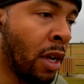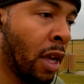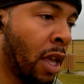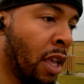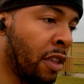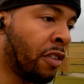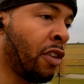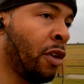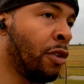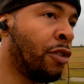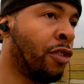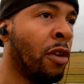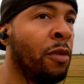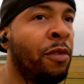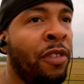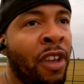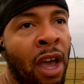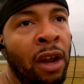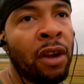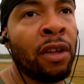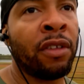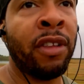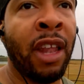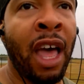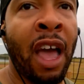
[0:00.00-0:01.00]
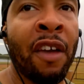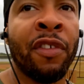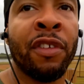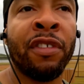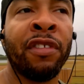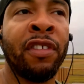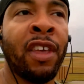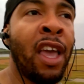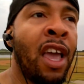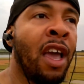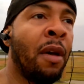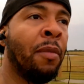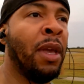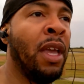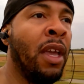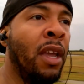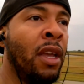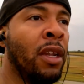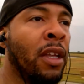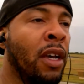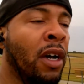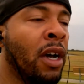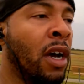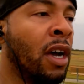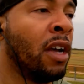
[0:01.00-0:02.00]
his YouTube channel is Life of Sam. He
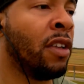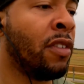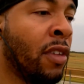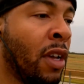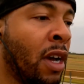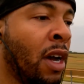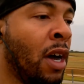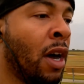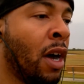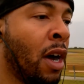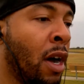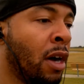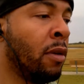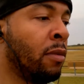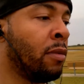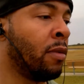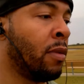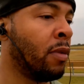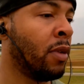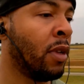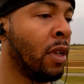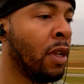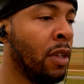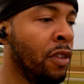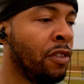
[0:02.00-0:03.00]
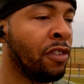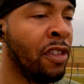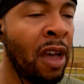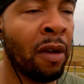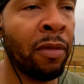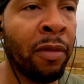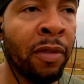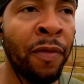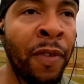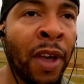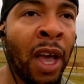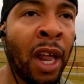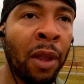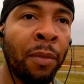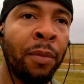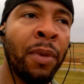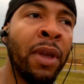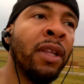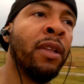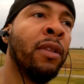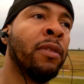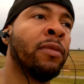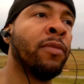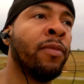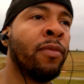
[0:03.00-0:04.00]
does uh,
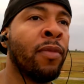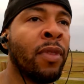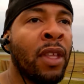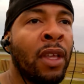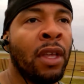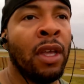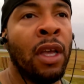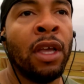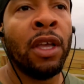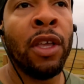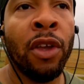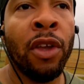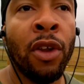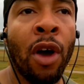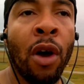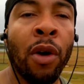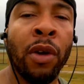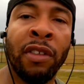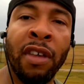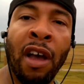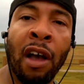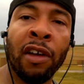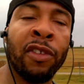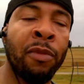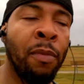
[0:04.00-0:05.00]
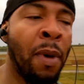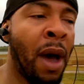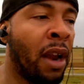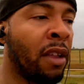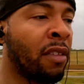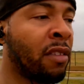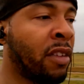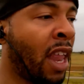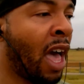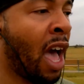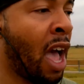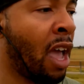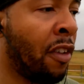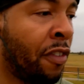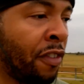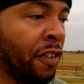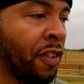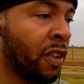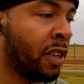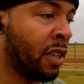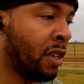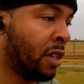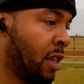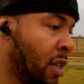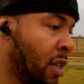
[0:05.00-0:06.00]
self-development. You know, he talks about his life.